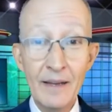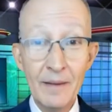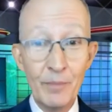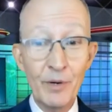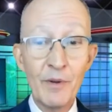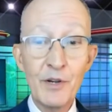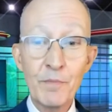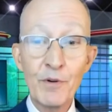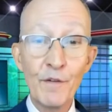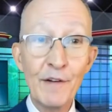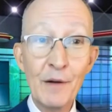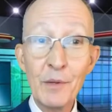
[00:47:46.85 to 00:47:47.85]
Put them on your
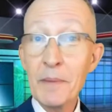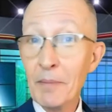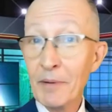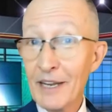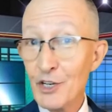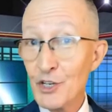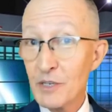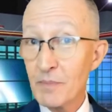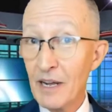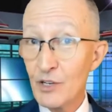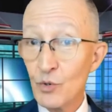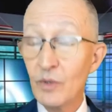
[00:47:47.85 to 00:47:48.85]
profile with the publications
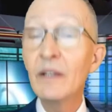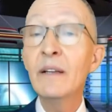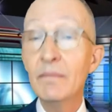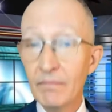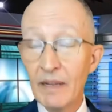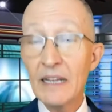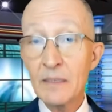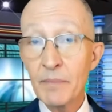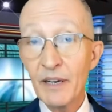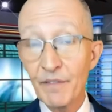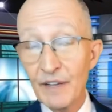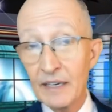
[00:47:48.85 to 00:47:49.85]
module. Has a
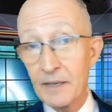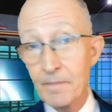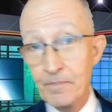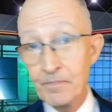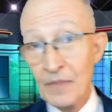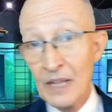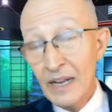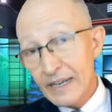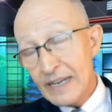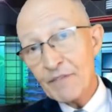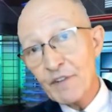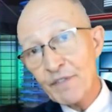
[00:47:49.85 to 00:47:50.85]
big effect.
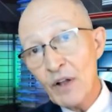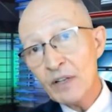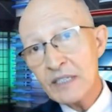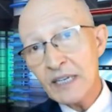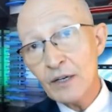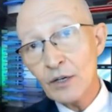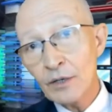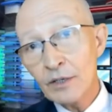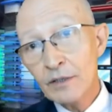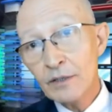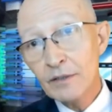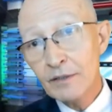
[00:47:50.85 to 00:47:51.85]
Now, if you volunteer,
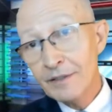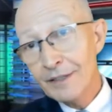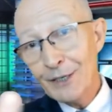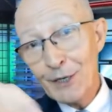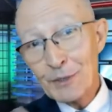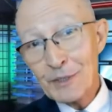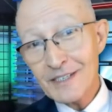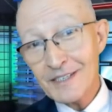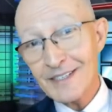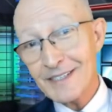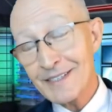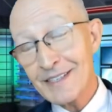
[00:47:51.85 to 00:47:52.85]
you notice this
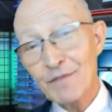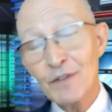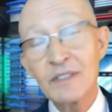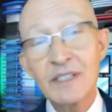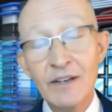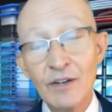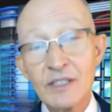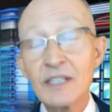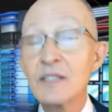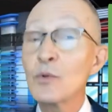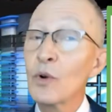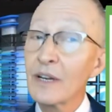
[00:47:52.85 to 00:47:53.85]
doesn't say volunteer, it
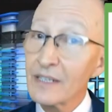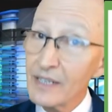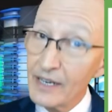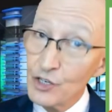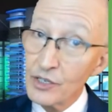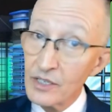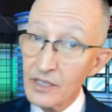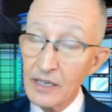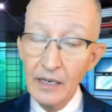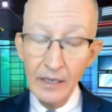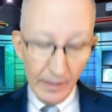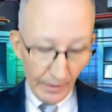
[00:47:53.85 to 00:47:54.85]
says organizations.
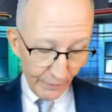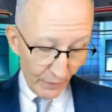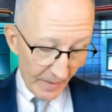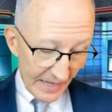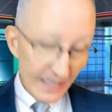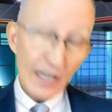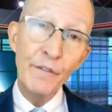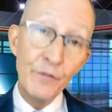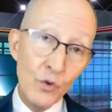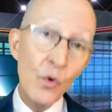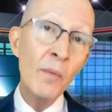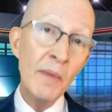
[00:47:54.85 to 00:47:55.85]
For myself
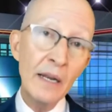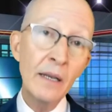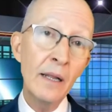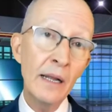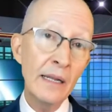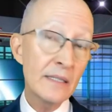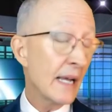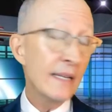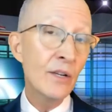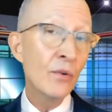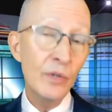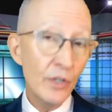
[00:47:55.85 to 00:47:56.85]
nor my clients, I
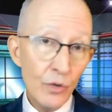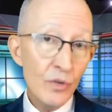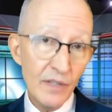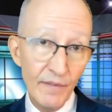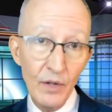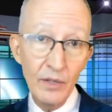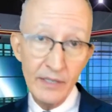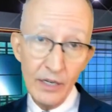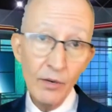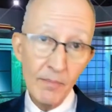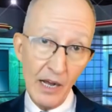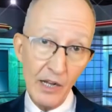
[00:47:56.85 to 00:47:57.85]
don't use the
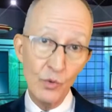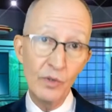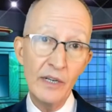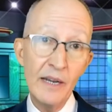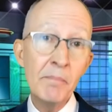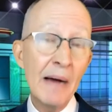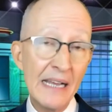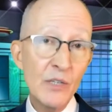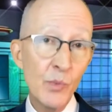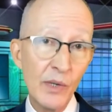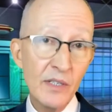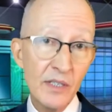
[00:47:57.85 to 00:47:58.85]
volunteer module. It might as
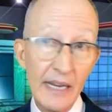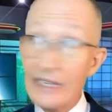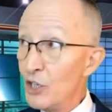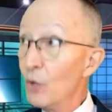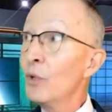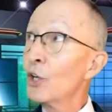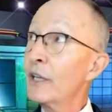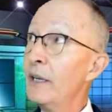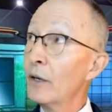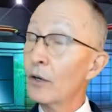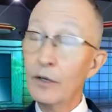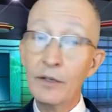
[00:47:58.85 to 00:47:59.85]
well say, don't look here.